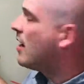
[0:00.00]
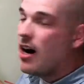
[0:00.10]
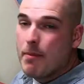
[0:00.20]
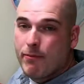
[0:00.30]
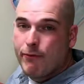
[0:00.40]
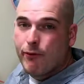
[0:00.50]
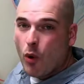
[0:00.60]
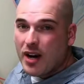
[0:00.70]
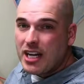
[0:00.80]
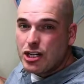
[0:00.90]
up
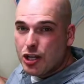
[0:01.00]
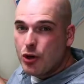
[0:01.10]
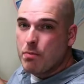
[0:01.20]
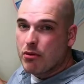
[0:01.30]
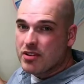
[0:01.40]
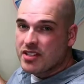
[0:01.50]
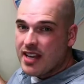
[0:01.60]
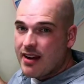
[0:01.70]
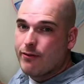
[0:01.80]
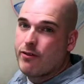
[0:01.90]

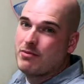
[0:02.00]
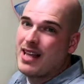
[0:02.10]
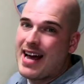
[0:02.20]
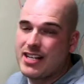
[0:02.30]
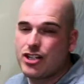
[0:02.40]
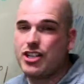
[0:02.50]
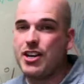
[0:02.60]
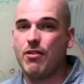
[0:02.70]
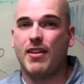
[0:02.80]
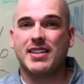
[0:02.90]
42% from last
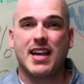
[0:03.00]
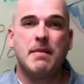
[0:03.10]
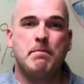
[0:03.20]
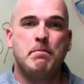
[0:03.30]
year. That's a